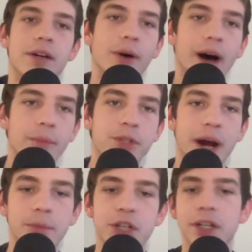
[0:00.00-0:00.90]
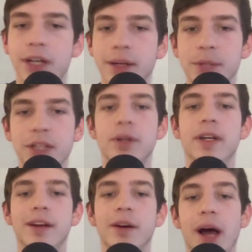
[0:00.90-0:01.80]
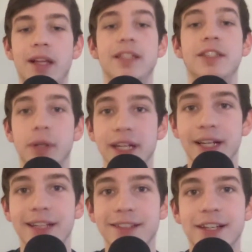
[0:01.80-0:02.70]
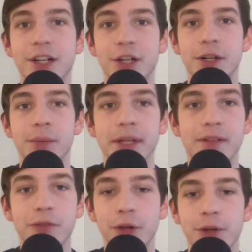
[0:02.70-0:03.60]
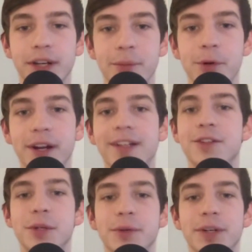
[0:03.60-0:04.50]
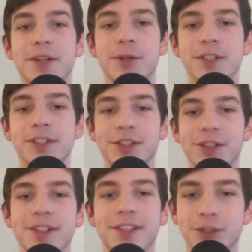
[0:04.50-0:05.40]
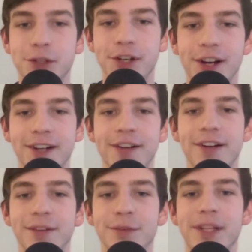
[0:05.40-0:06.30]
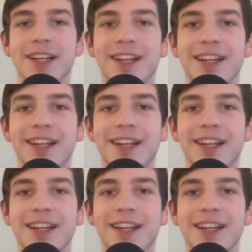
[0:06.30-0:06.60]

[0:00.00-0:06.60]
Well, I'm sure you're gonna be doing, at least when Ine is there, you're gonna be following him around and doing what he wants to do. So you're not gonna really.